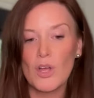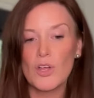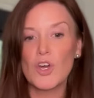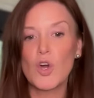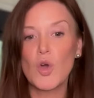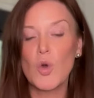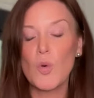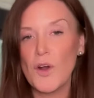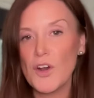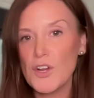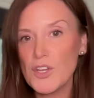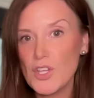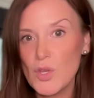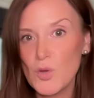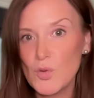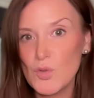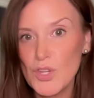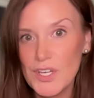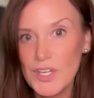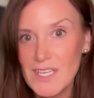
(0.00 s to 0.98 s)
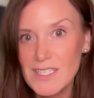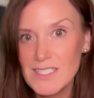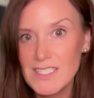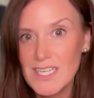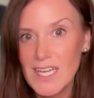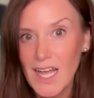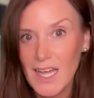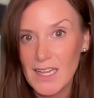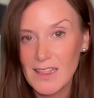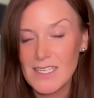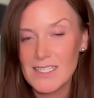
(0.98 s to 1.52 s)
Who are you looking to
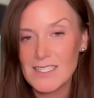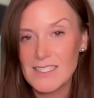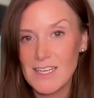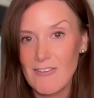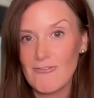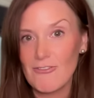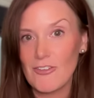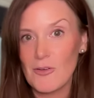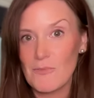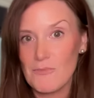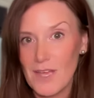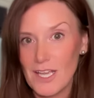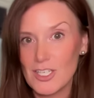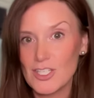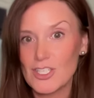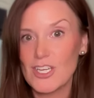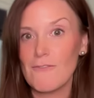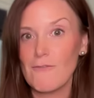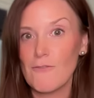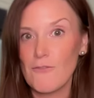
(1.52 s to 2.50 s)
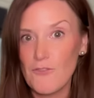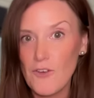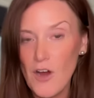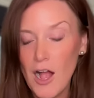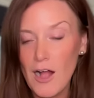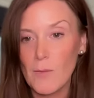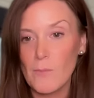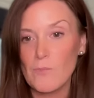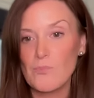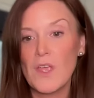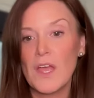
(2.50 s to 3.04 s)
get this information
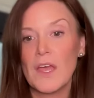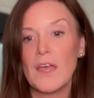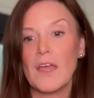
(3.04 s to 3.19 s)
from?